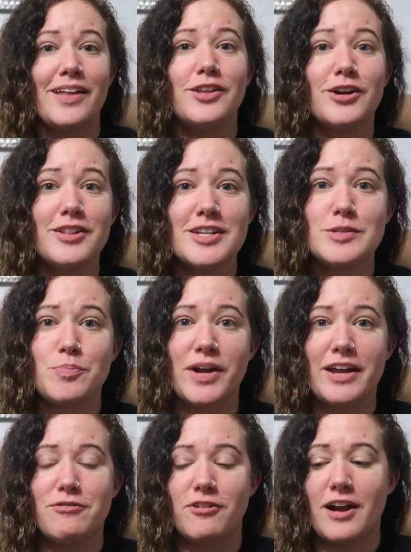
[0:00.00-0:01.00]
learned this
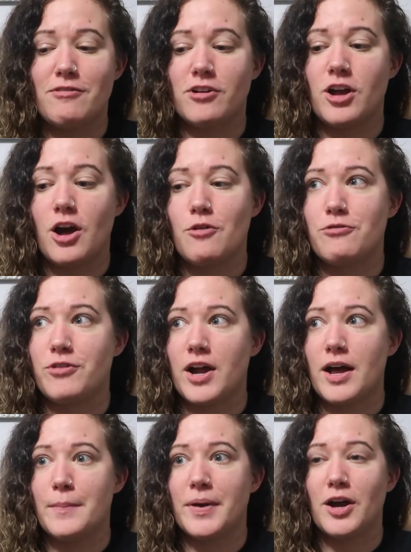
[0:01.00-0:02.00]
brand forever ago
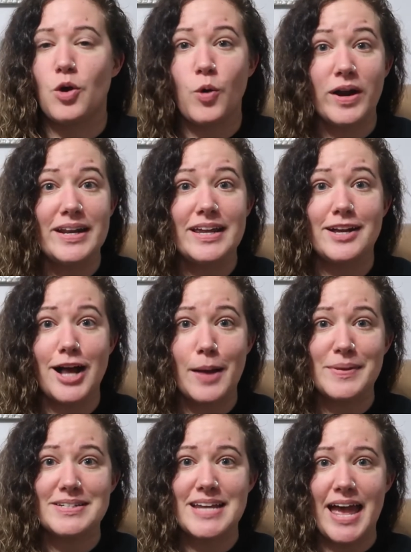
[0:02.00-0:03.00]
from Courtney
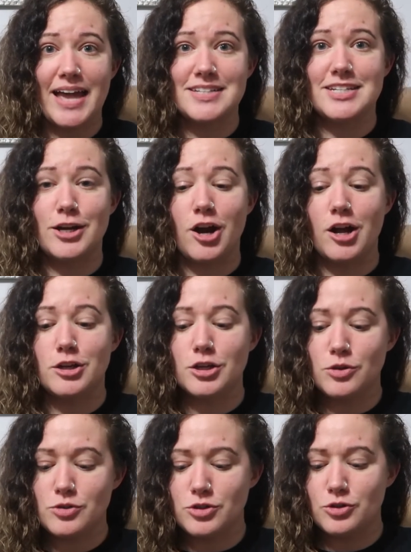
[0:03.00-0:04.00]
Common Tags here on
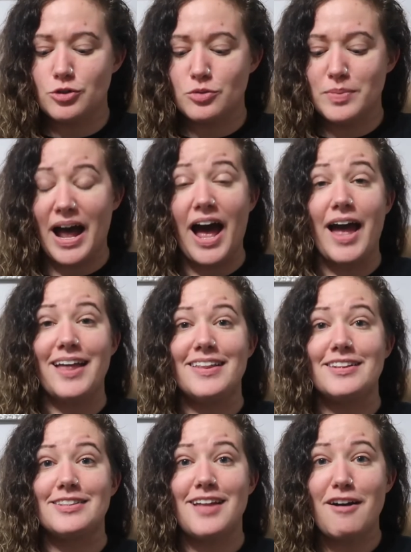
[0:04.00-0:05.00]
YouTube. I
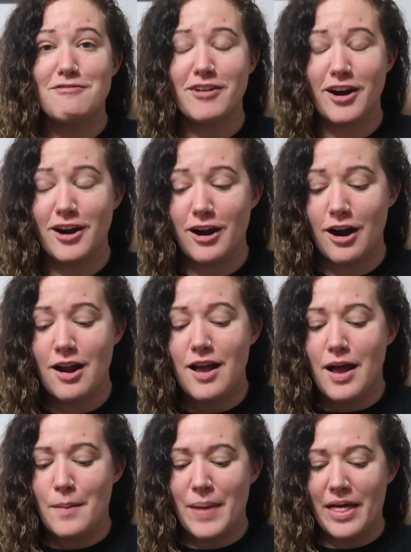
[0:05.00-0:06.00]
love her,
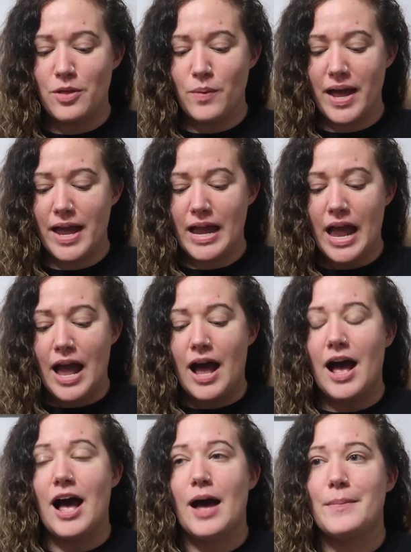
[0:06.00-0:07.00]
by the way.
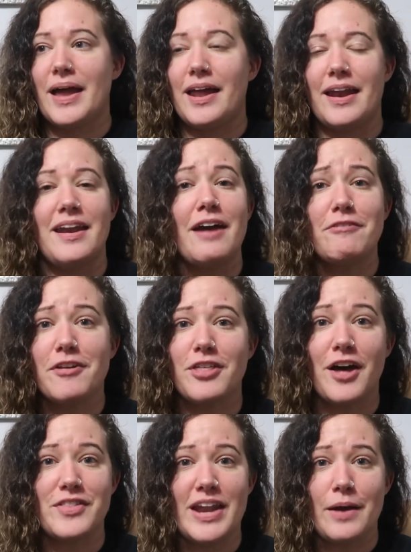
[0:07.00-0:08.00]
And I never
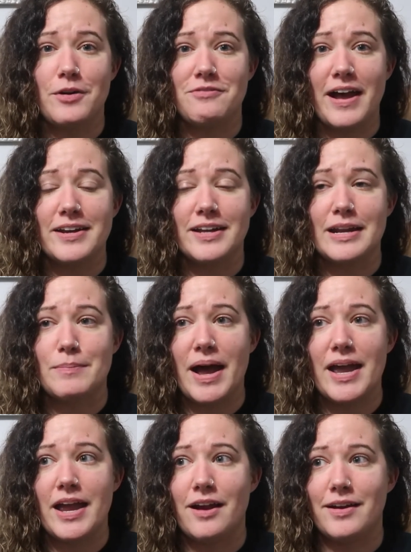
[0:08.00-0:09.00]
thought that I would find it in
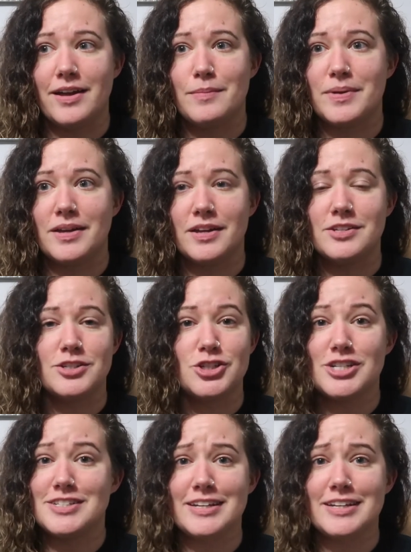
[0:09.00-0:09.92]
my area because she's in